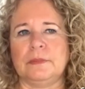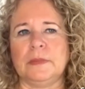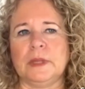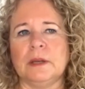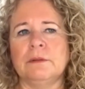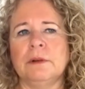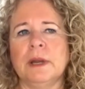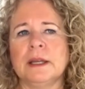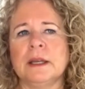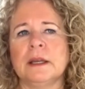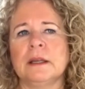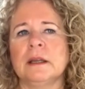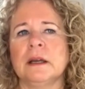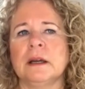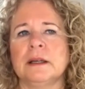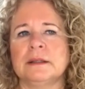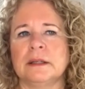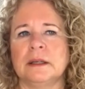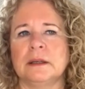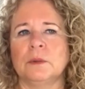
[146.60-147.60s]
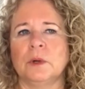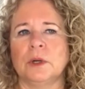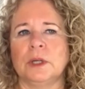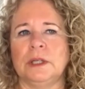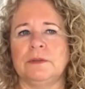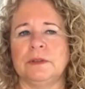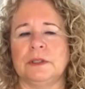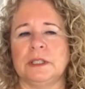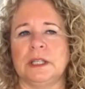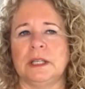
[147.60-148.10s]
recognizing
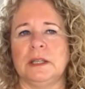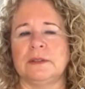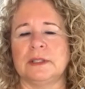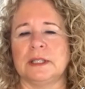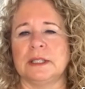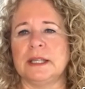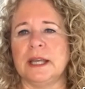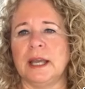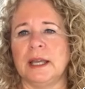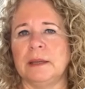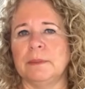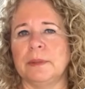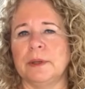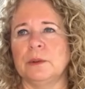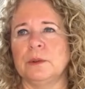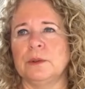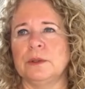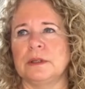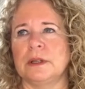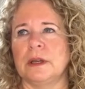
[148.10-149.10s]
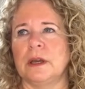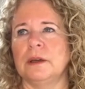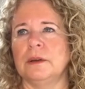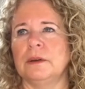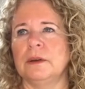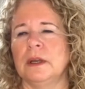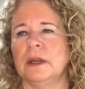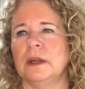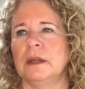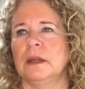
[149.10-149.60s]
what you've achieved to date, but also,
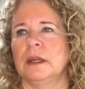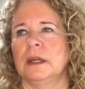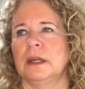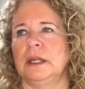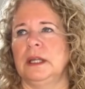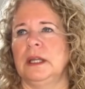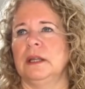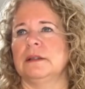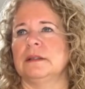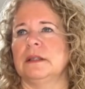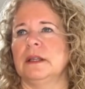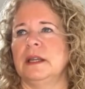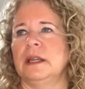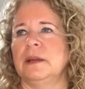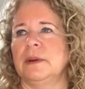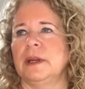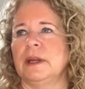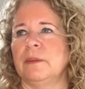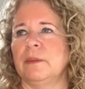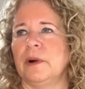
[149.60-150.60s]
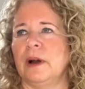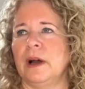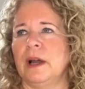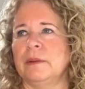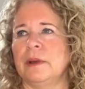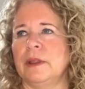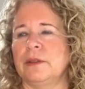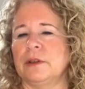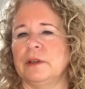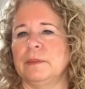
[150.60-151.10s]
you know, certainly when I
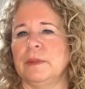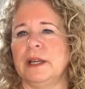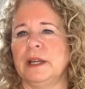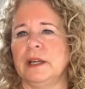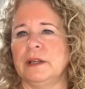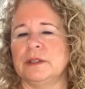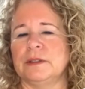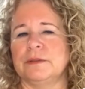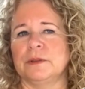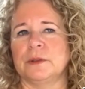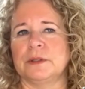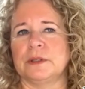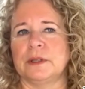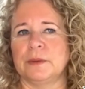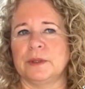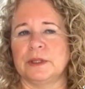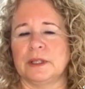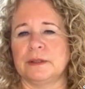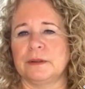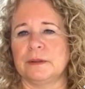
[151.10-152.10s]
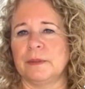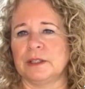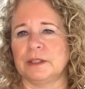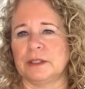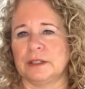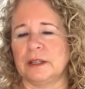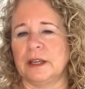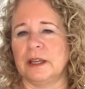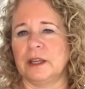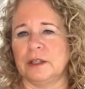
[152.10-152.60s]
went through my own divorce, it was as much
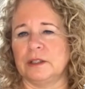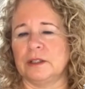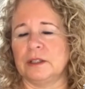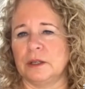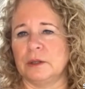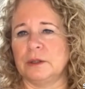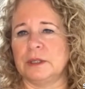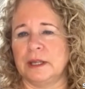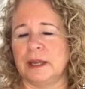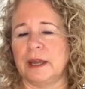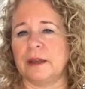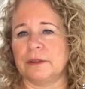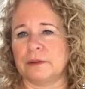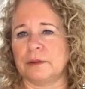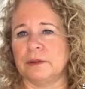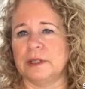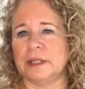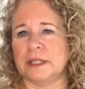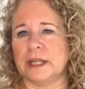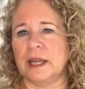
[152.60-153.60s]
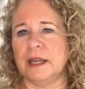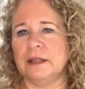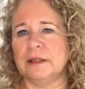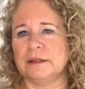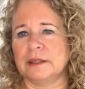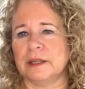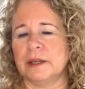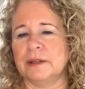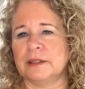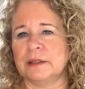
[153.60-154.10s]
as I could do to get through the day.
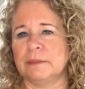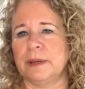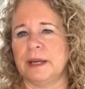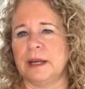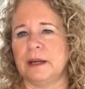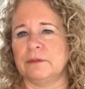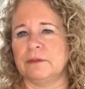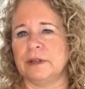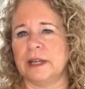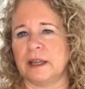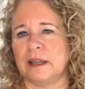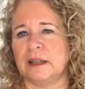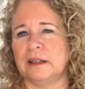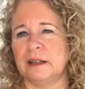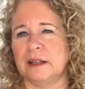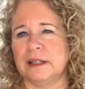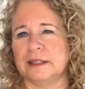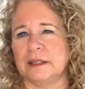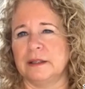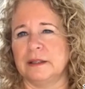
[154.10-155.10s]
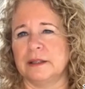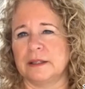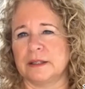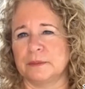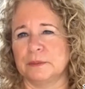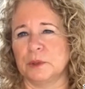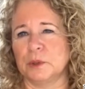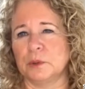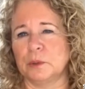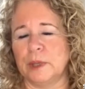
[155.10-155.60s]
So it's about recognizing the
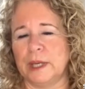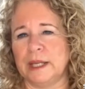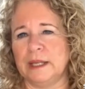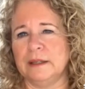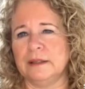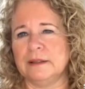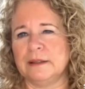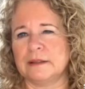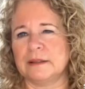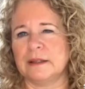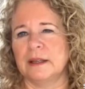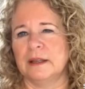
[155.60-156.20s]
small wins,